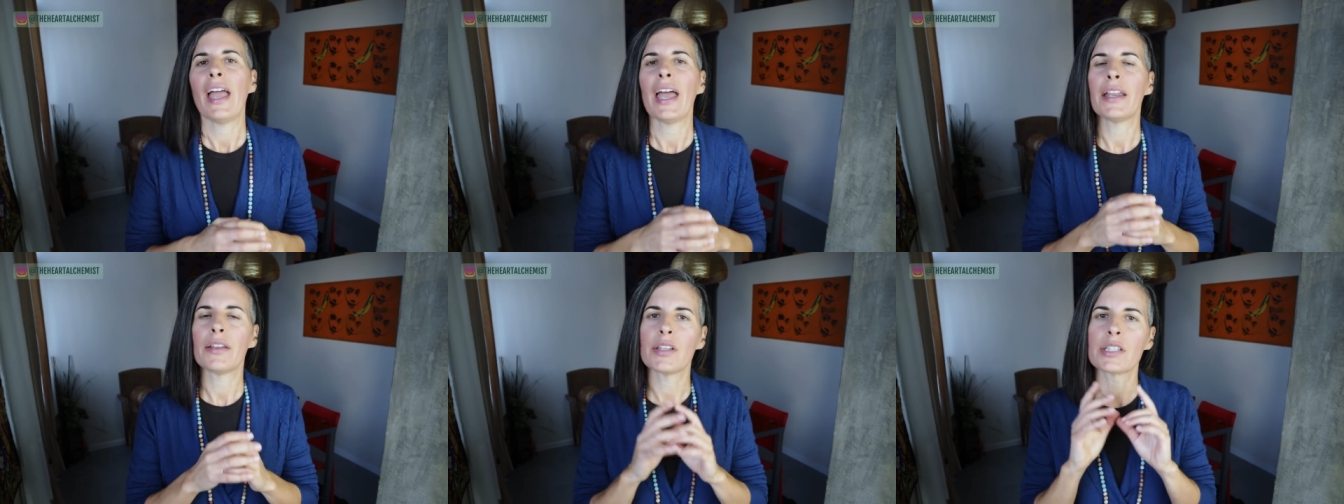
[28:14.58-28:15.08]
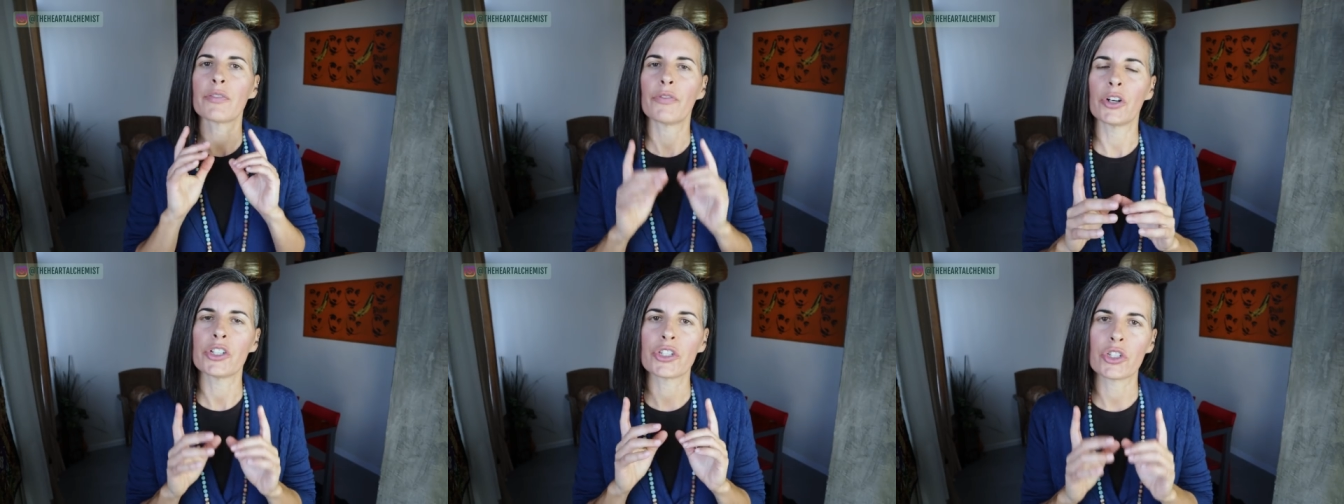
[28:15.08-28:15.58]
And this
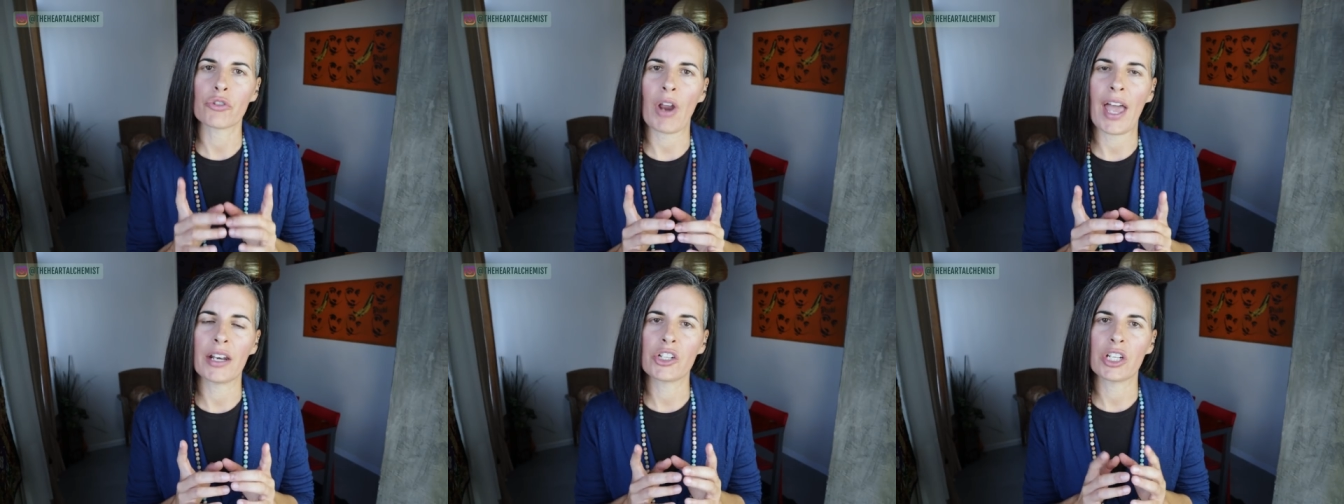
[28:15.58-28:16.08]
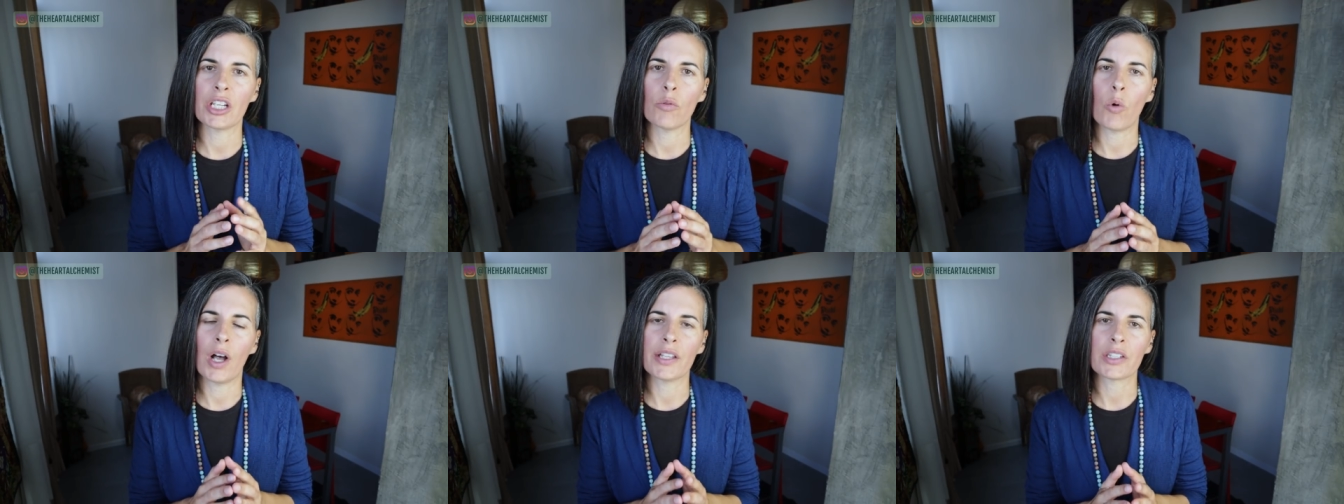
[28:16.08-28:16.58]
first strategy
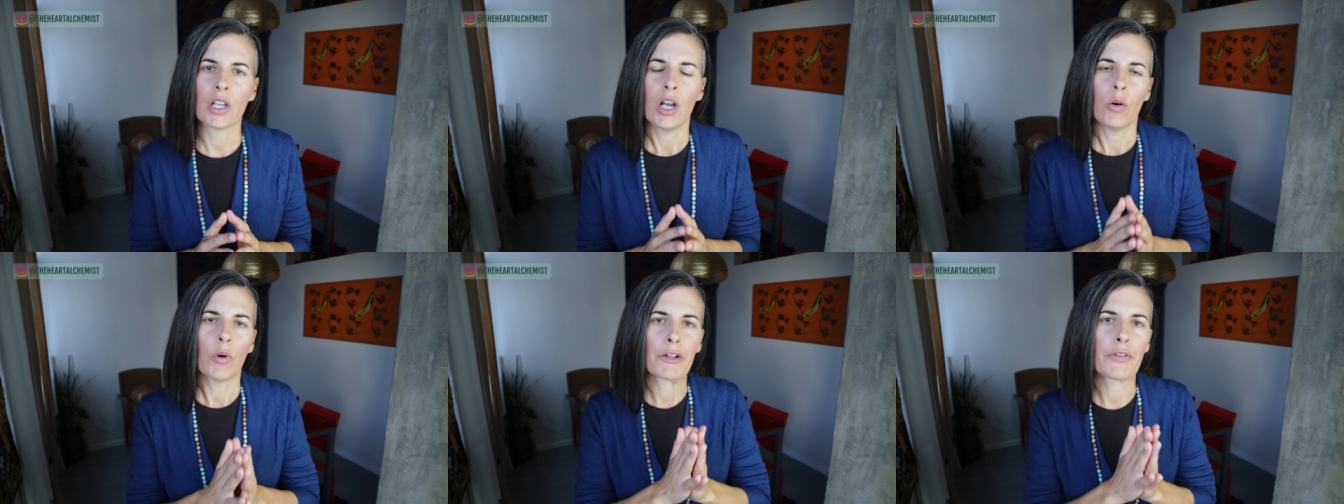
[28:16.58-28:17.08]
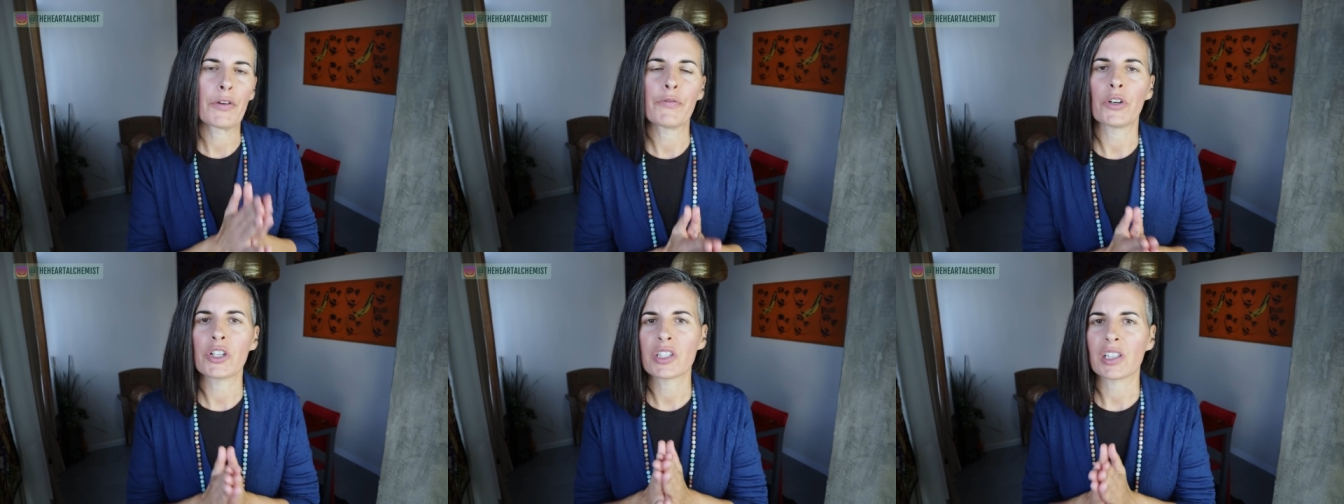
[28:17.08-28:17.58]
was one of the
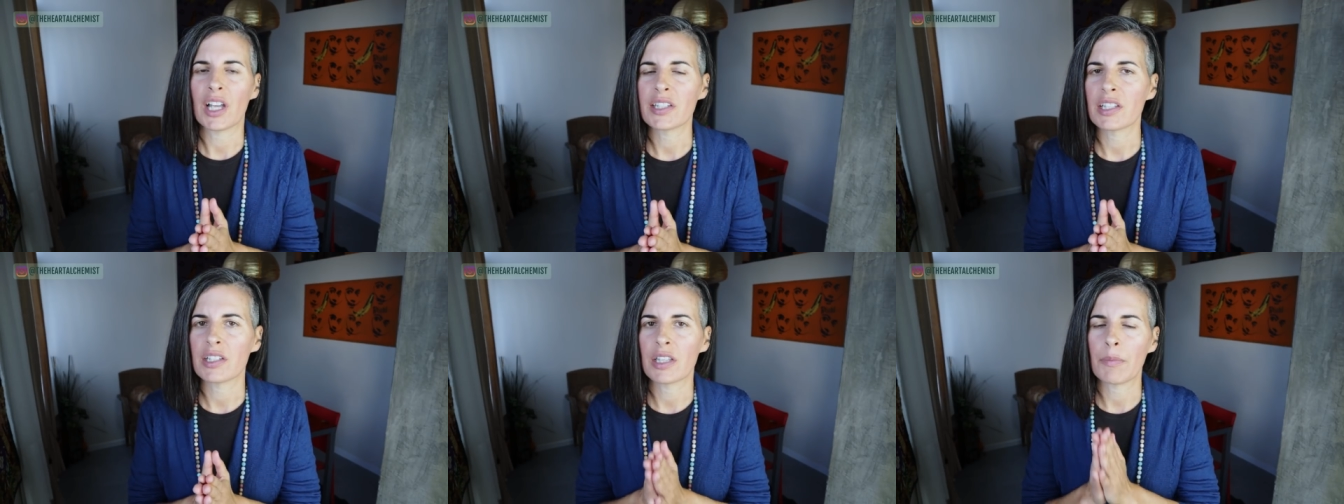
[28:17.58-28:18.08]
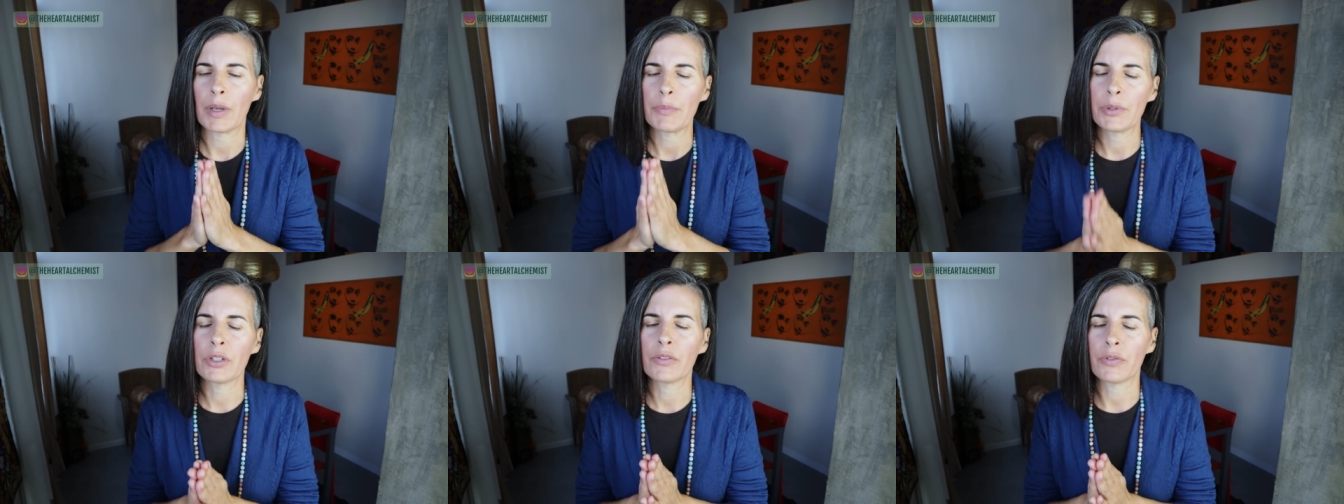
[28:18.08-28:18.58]
first lessons that my
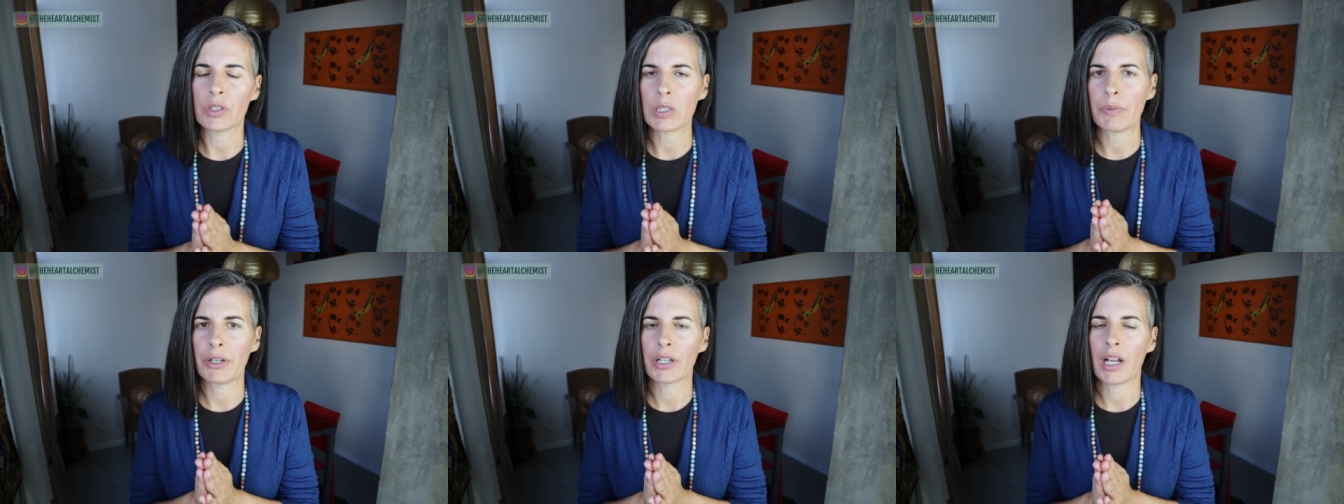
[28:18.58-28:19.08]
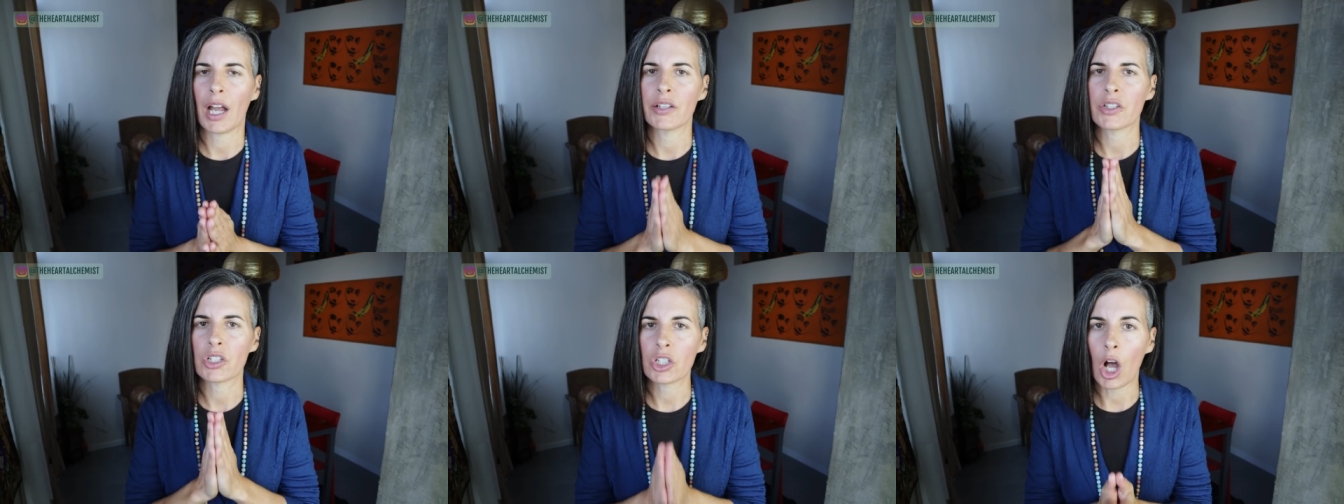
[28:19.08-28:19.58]
beautiful spirit
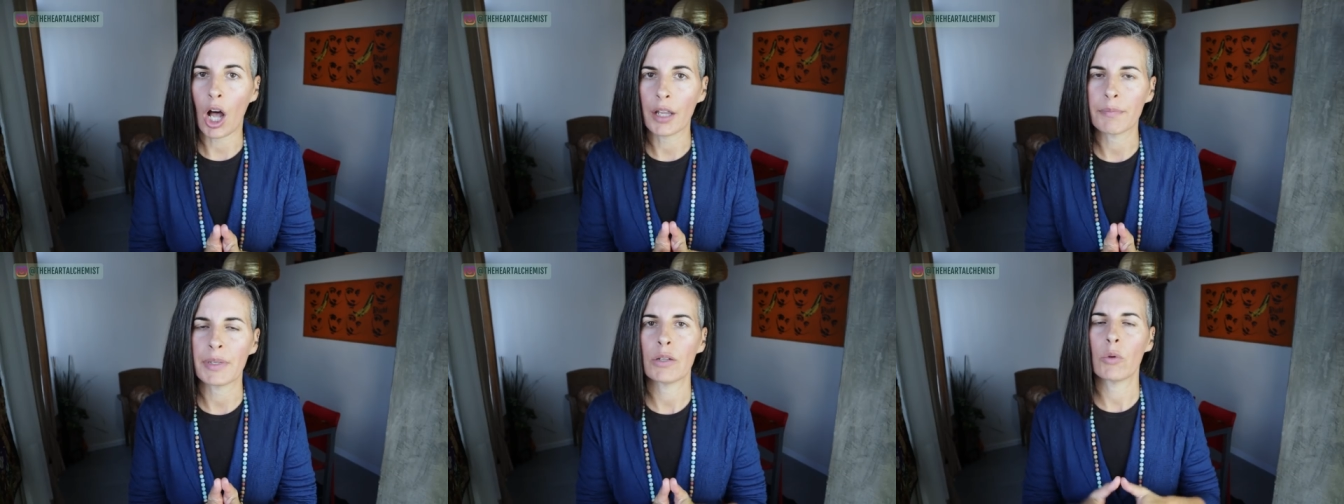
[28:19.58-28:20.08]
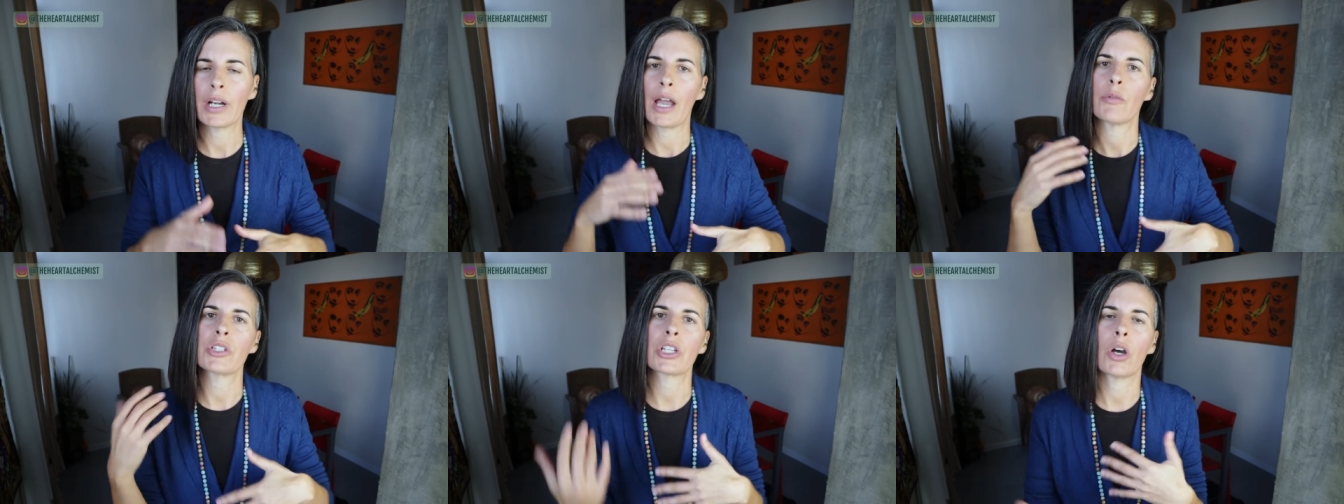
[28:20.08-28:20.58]
guides taught me when
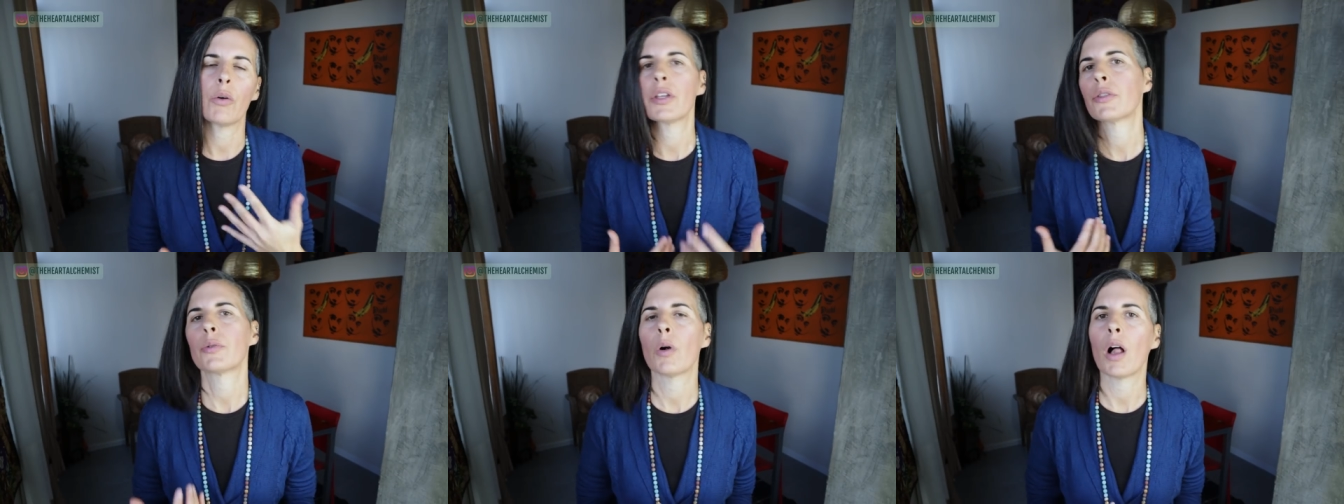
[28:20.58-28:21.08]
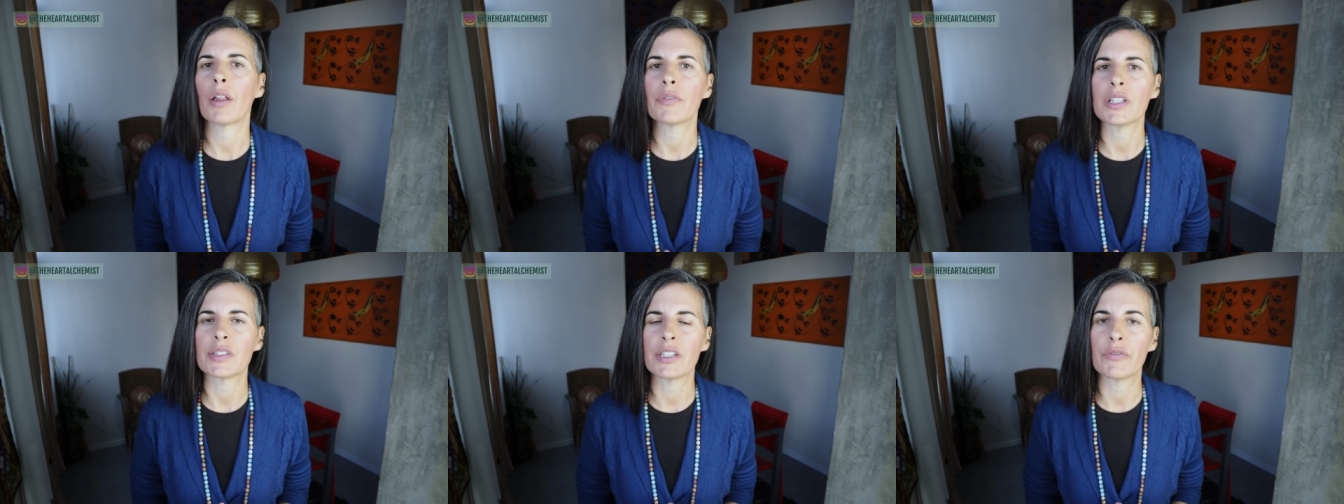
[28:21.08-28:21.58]
I was going through
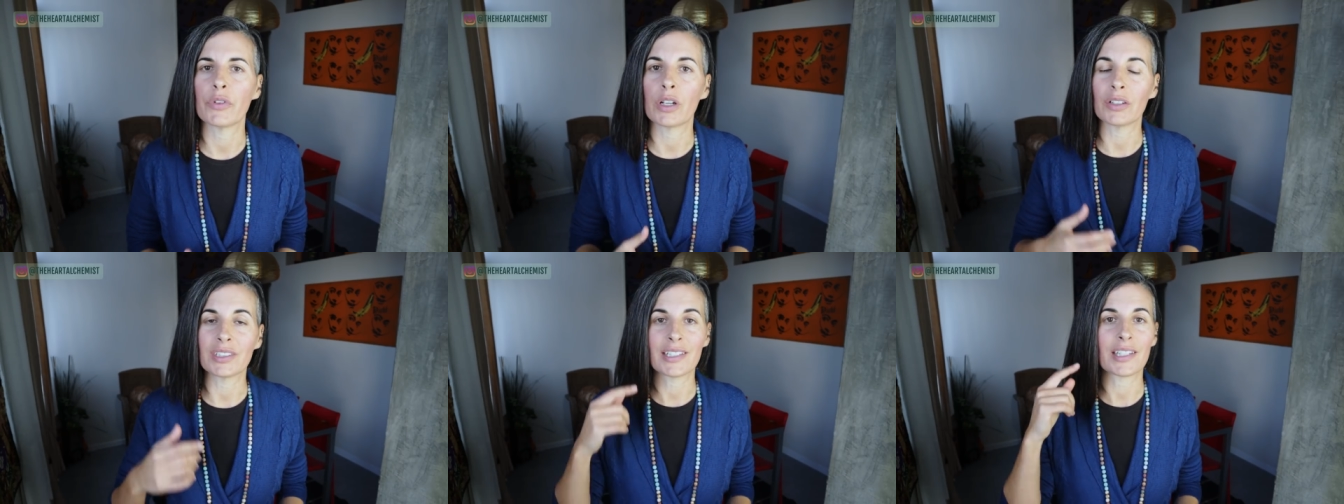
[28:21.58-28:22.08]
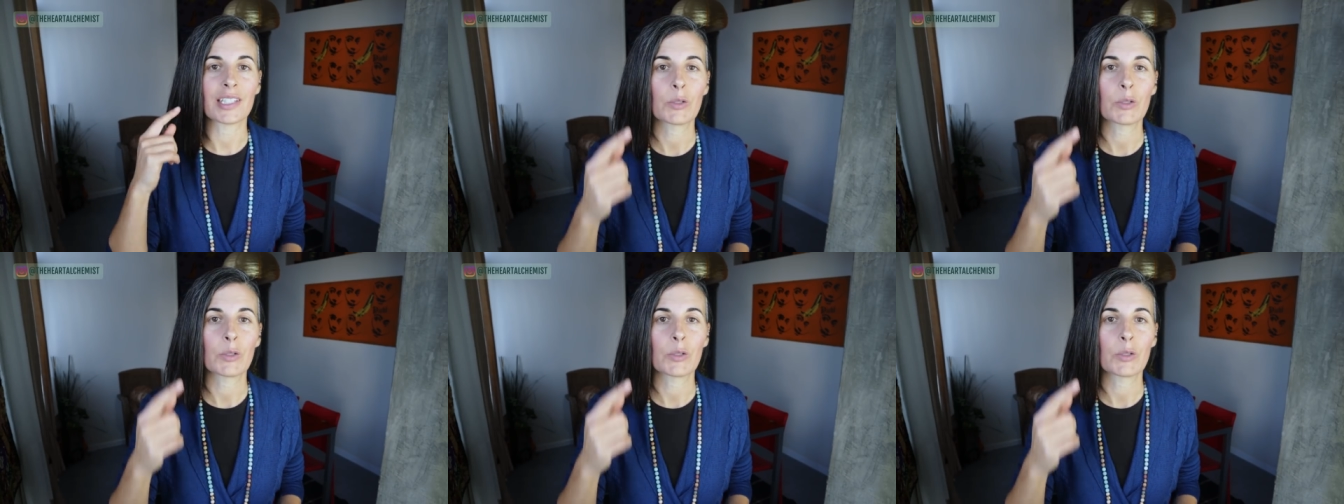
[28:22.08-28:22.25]
all these difficulties,